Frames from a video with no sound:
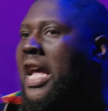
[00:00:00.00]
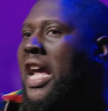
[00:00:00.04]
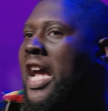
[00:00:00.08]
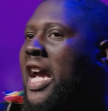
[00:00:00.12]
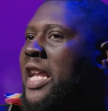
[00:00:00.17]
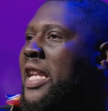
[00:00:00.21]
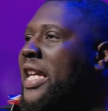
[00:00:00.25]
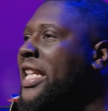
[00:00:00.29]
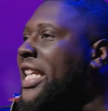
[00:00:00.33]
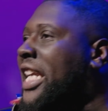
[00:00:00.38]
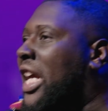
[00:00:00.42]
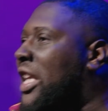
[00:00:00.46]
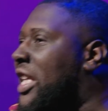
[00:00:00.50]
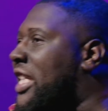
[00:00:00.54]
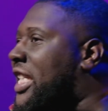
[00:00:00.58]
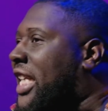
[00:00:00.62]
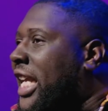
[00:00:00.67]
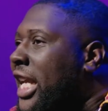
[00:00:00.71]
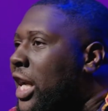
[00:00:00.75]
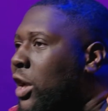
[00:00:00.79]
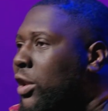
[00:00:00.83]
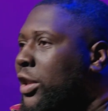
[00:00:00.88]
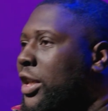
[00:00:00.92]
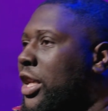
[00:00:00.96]
and Achilles
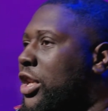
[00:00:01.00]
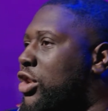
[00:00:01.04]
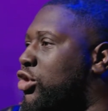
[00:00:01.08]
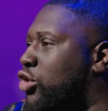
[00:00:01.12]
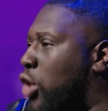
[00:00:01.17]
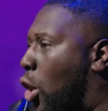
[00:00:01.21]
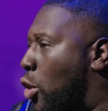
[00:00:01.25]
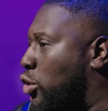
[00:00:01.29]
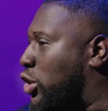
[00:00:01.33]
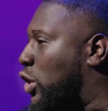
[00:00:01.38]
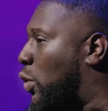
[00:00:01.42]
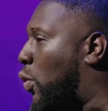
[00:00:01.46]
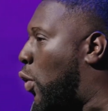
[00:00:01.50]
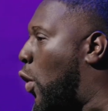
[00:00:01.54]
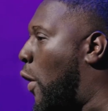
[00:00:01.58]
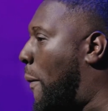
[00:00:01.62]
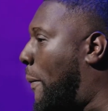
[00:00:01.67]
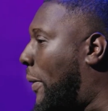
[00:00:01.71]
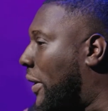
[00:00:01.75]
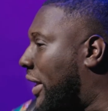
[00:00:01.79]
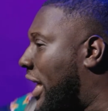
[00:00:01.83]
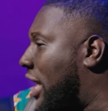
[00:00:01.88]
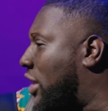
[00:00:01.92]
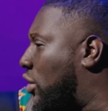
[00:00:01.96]
heel in this Trojan war.
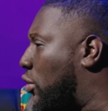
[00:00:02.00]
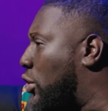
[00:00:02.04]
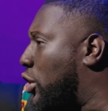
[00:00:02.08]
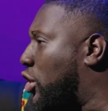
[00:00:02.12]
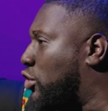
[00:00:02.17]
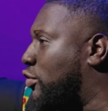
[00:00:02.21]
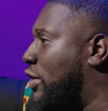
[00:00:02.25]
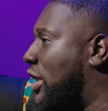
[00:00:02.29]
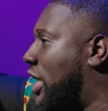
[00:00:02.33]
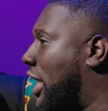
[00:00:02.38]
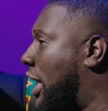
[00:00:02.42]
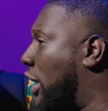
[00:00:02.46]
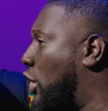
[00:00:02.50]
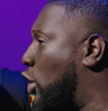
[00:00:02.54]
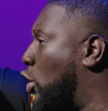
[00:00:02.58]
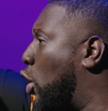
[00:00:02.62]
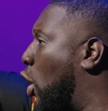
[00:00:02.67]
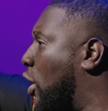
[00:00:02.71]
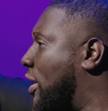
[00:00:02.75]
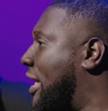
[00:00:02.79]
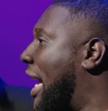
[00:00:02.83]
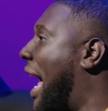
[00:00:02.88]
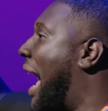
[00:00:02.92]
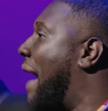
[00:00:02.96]
Police on the streets to get you
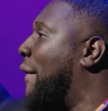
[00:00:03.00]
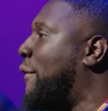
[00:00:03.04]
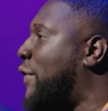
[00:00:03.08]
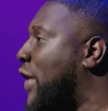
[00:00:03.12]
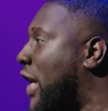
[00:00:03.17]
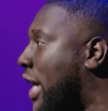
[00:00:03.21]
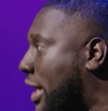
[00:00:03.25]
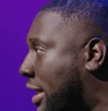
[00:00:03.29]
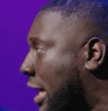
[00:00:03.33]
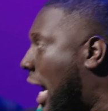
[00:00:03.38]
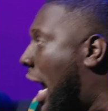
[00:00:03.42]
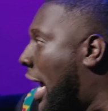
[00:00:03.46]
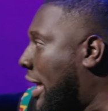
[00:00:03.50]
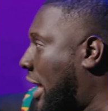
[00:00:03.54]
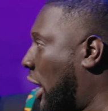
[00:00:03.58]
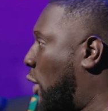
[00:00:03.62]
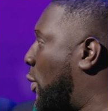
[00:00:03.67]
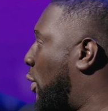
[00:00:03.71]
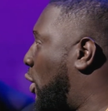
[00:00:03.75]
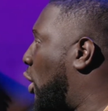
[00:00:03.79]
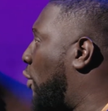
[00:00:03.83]
hooked to IVs. That's what